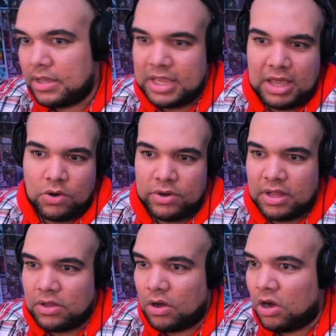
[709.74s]
Yeah, going
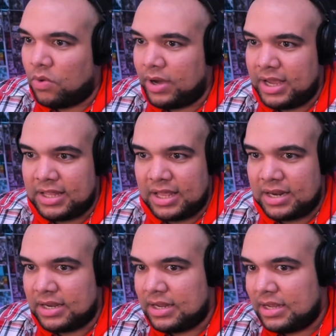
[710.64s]
down the hallway and
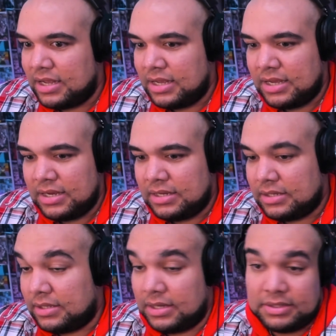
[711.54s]
then
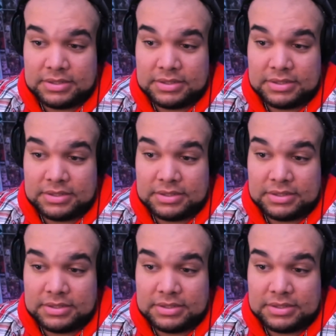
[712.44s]
this